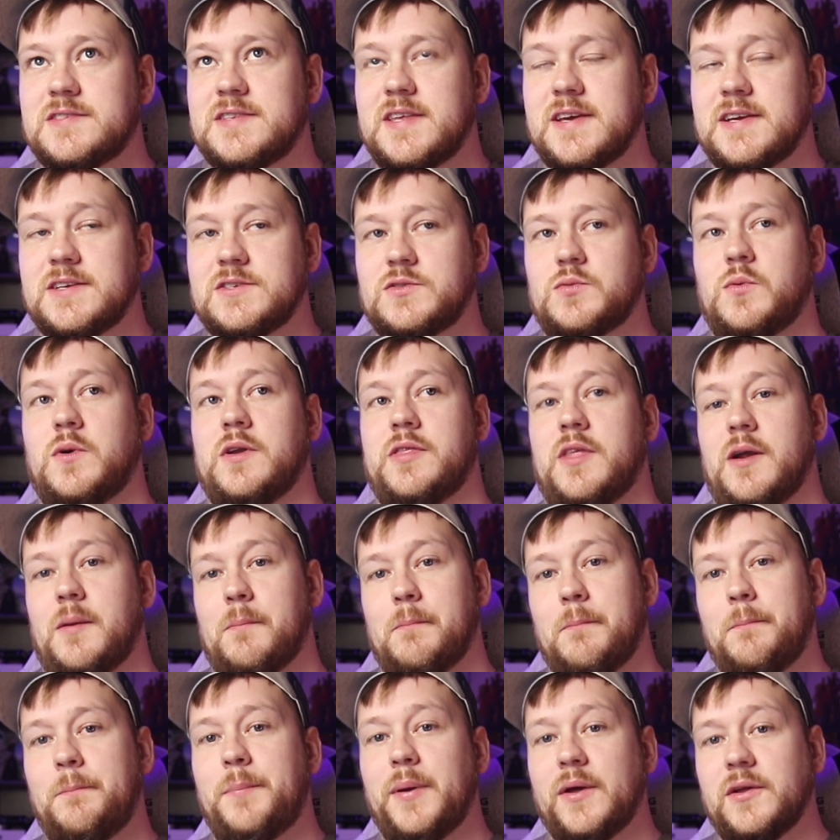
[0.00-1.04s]
things where
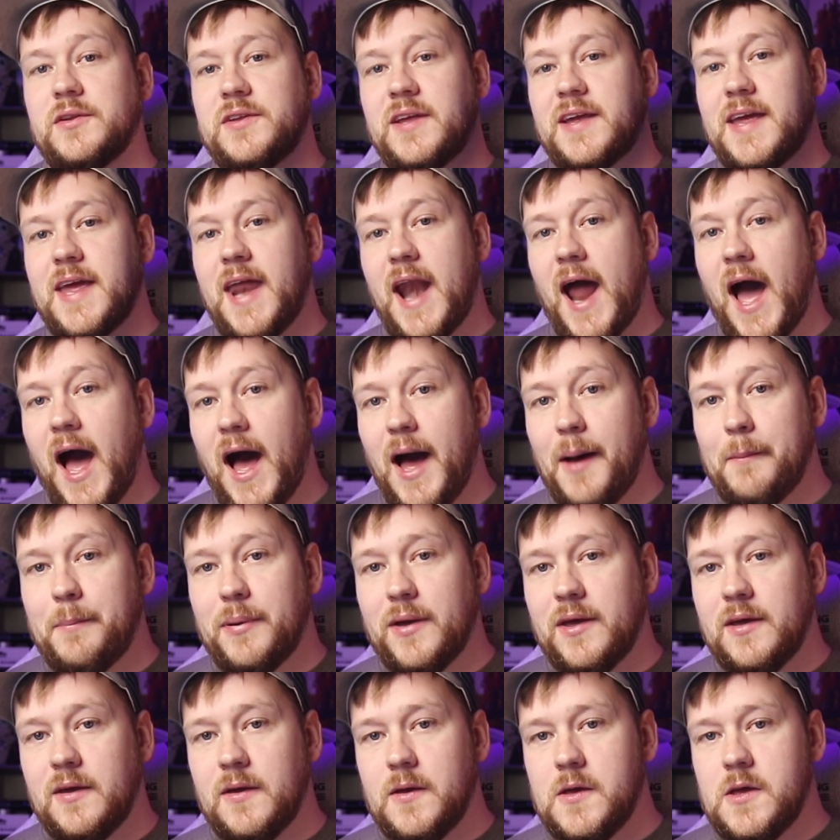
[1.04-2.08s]
they're building it up
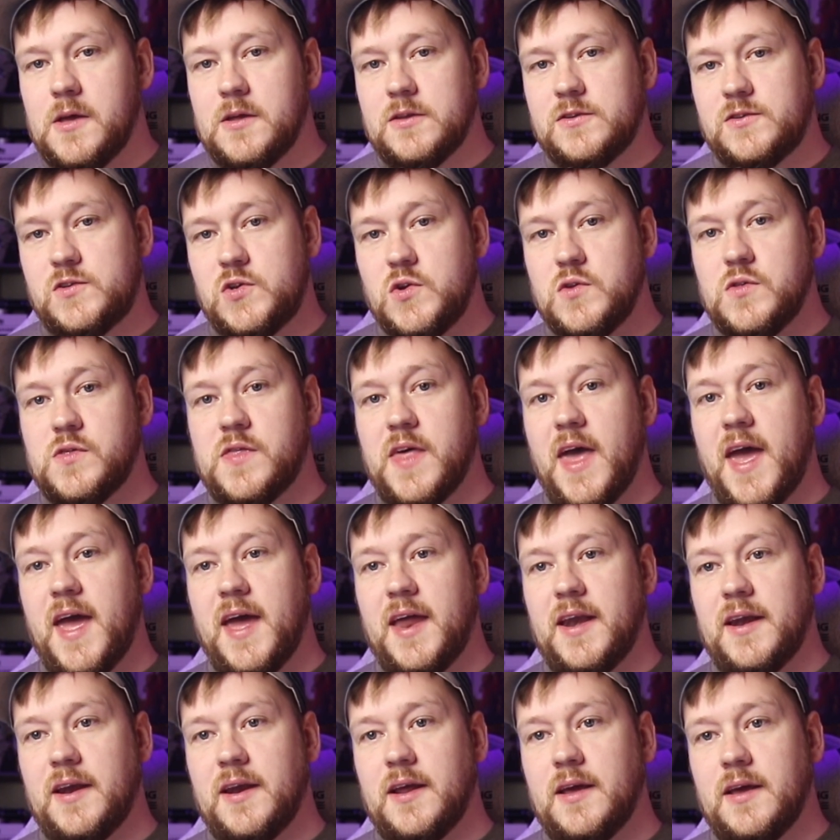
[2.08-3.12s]
to
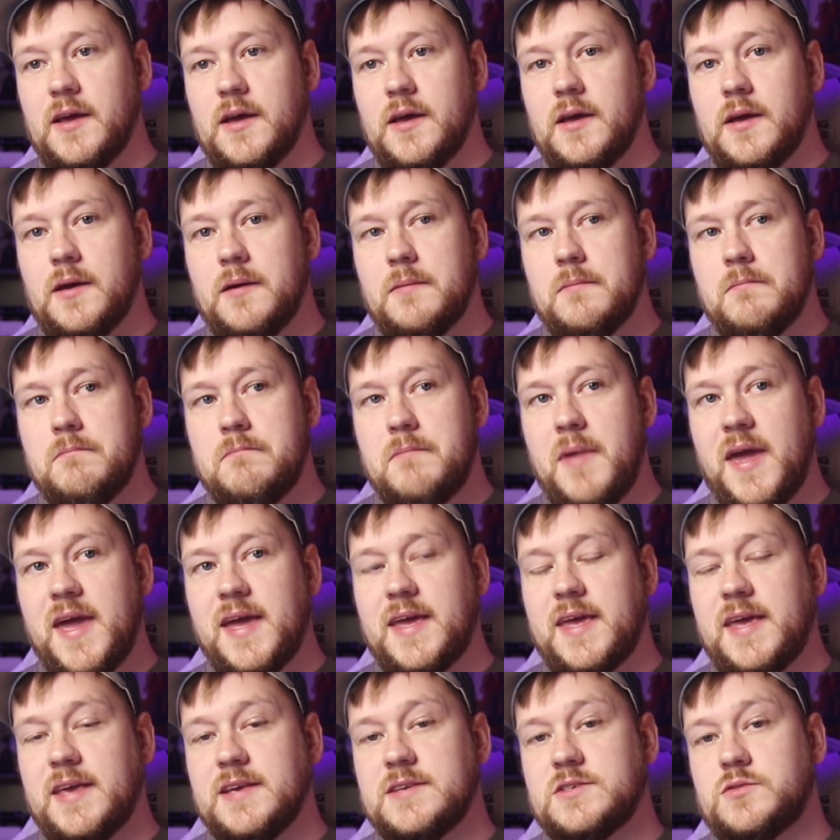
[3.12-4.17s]
then
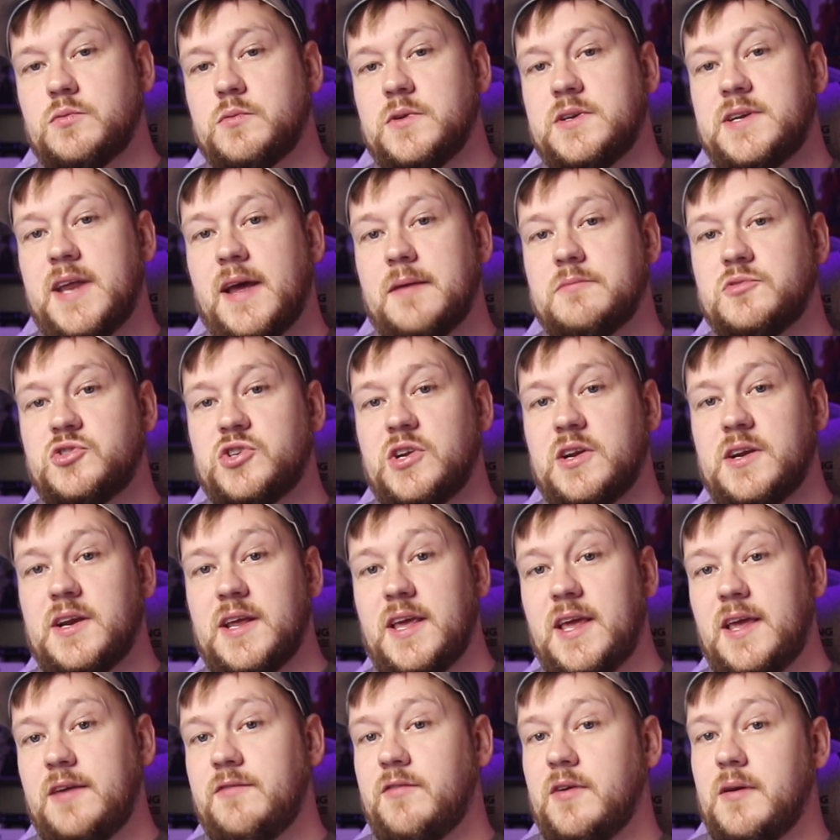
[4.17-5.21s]
make his redemption
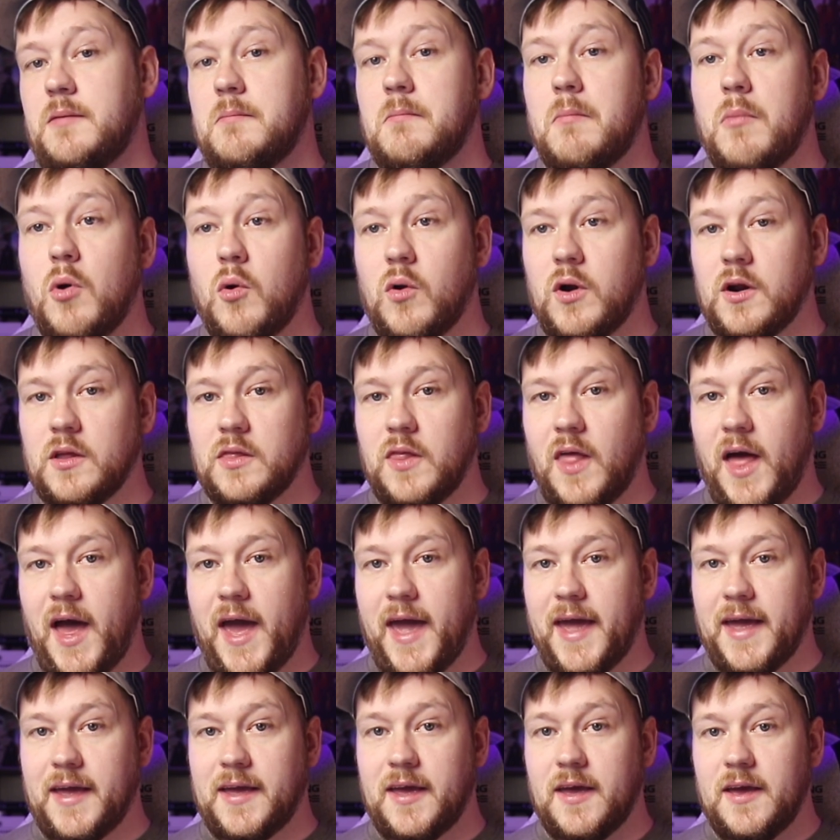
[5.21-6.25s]
even more
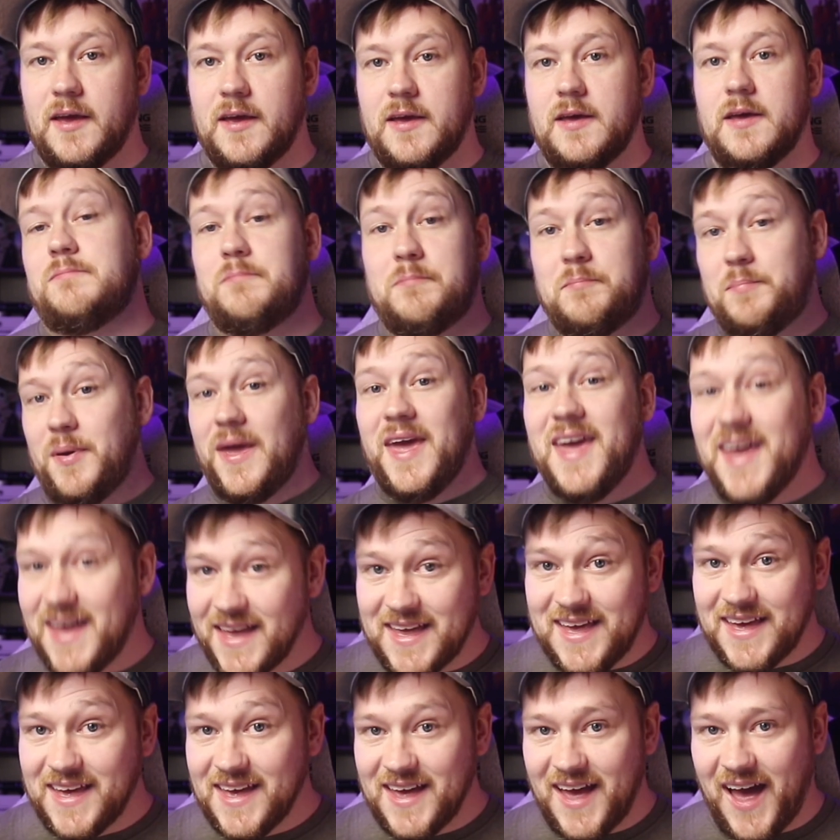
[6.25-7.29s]
like
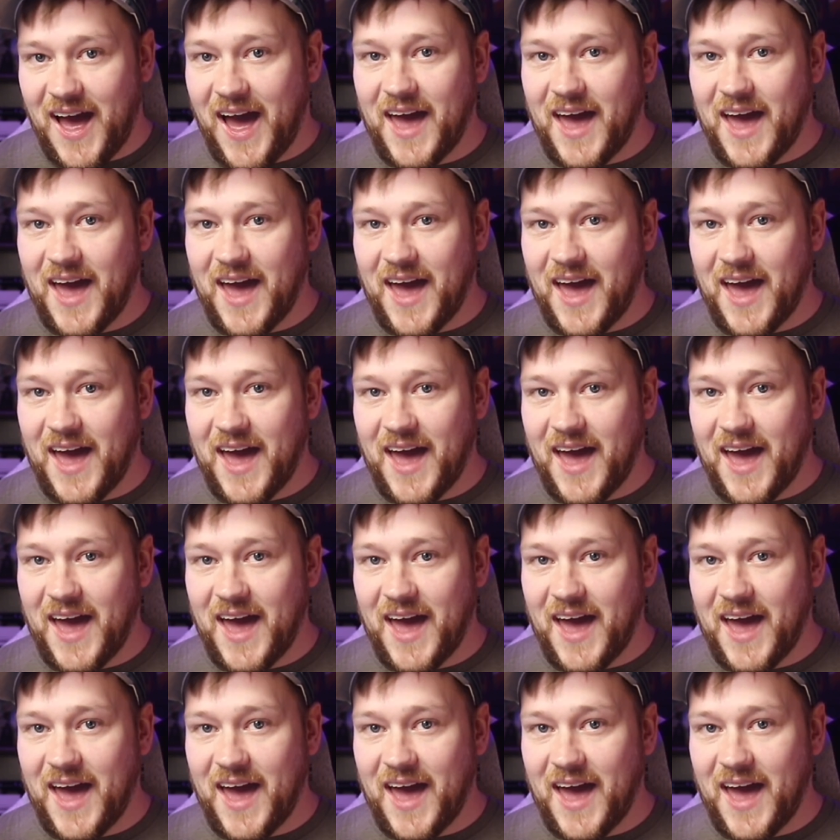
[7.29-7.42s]
big.